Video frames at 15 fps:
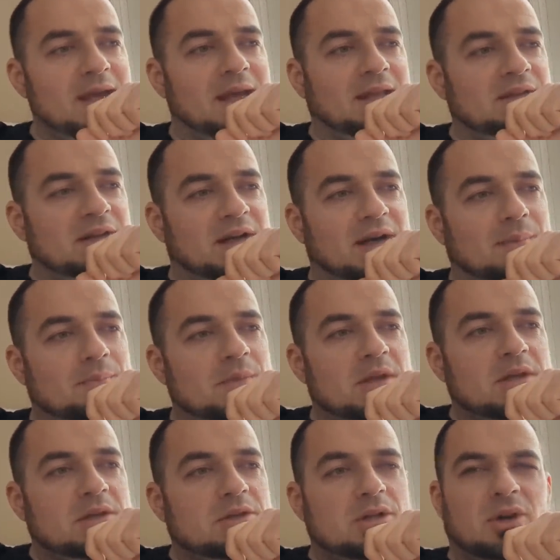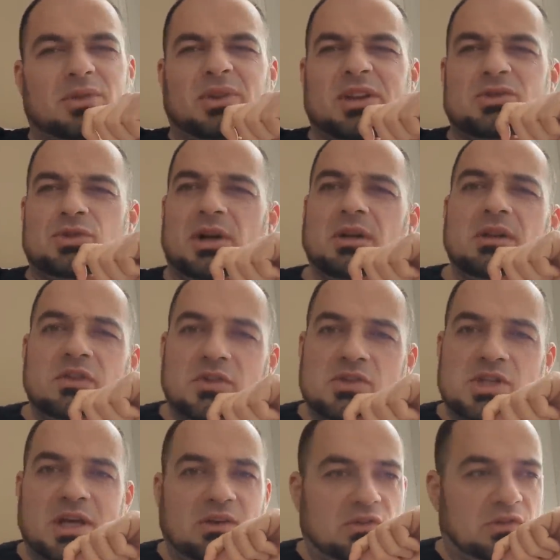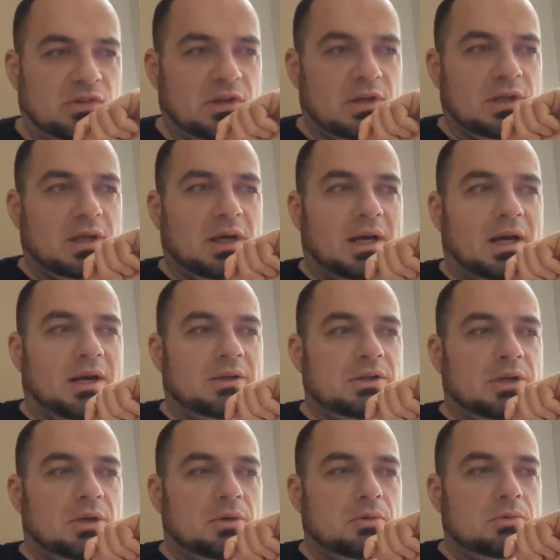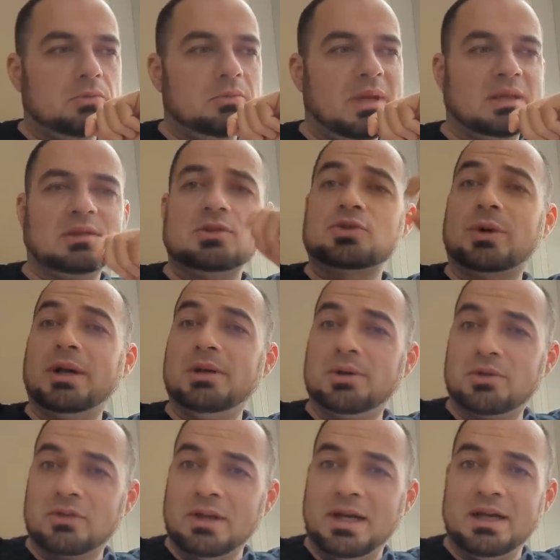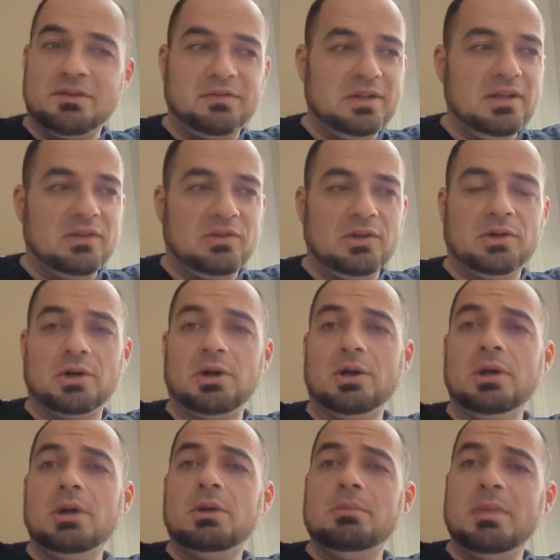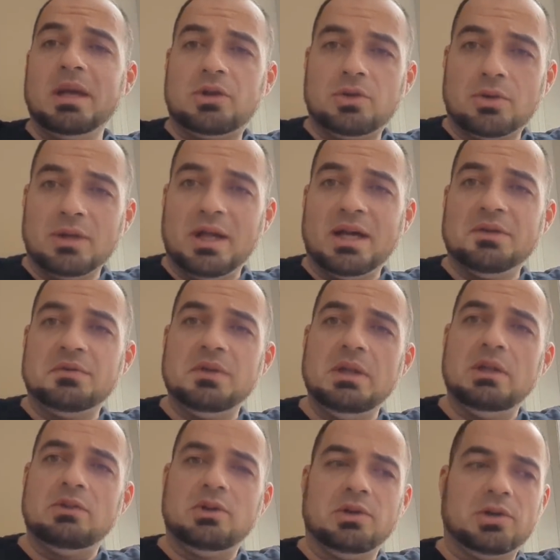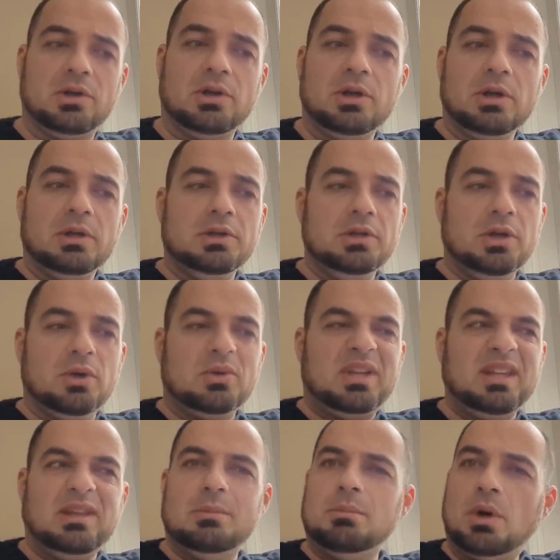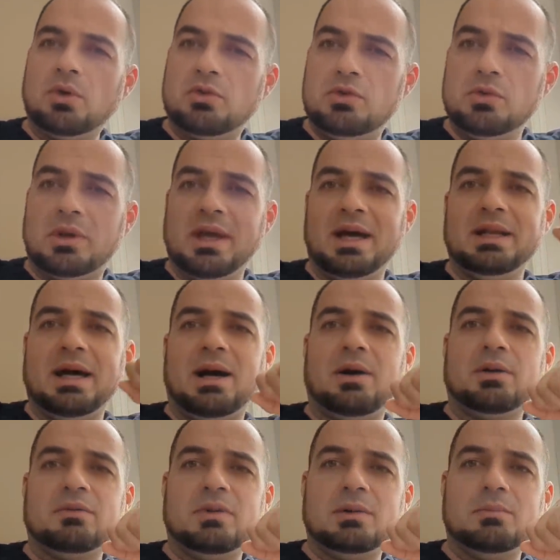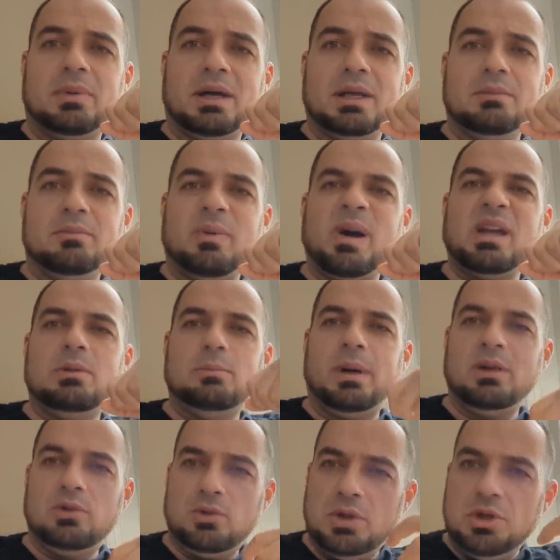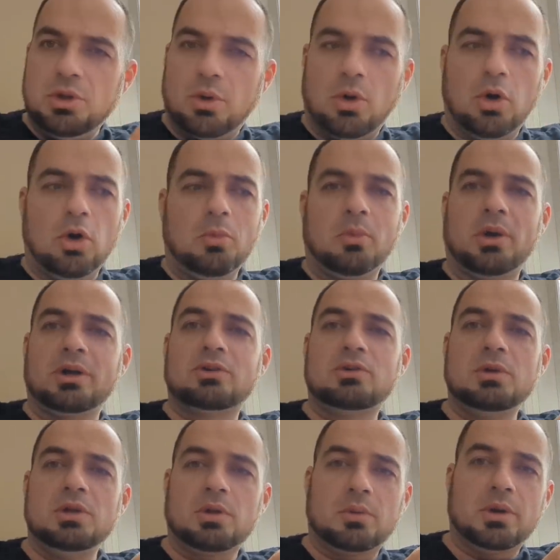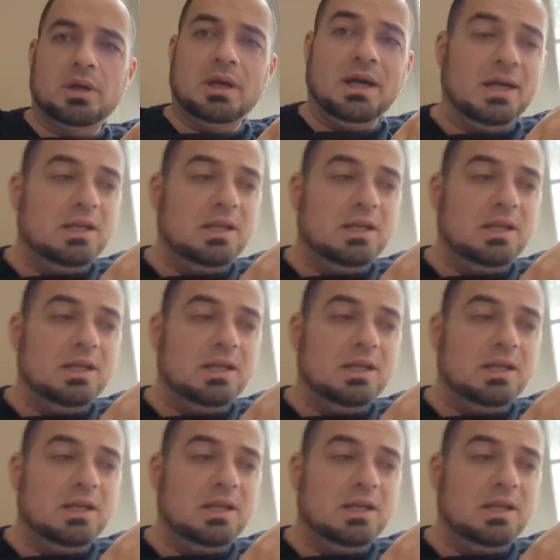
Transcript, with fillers: And, um, you know, so I strongly suggest uh, you know, make the trainer's life easier, make your life easier, you know, get the most you can out of it by by by doing your homework, doing your work.